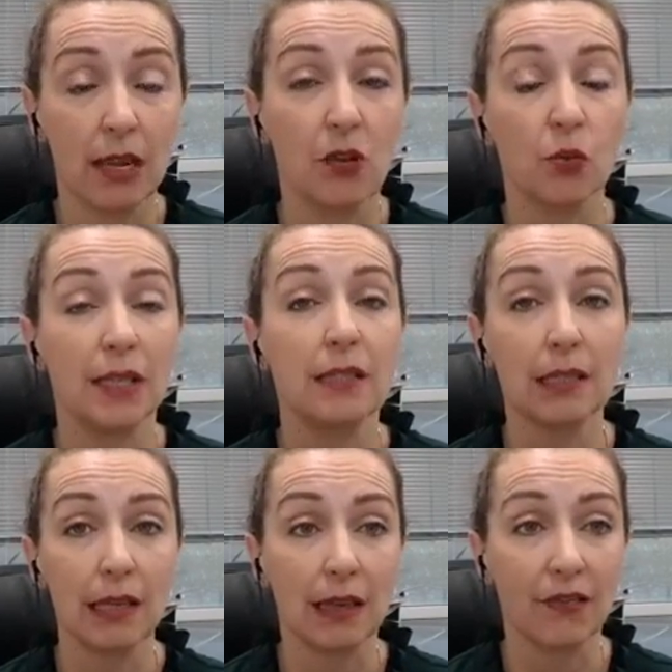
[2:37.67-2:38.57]
and
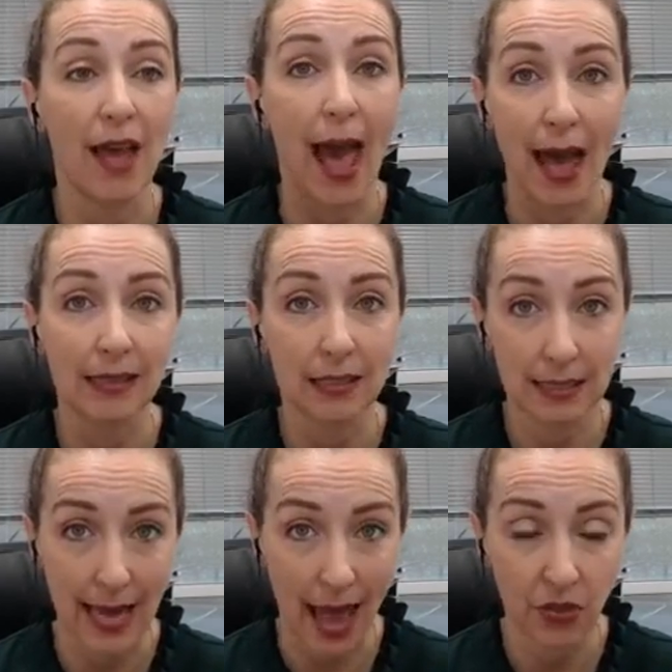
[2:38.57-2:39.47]
receive at
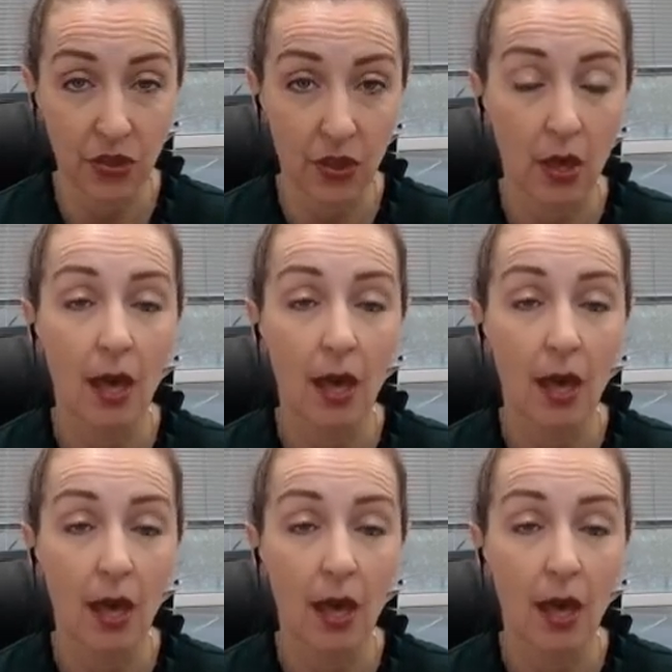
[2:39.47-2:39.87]
death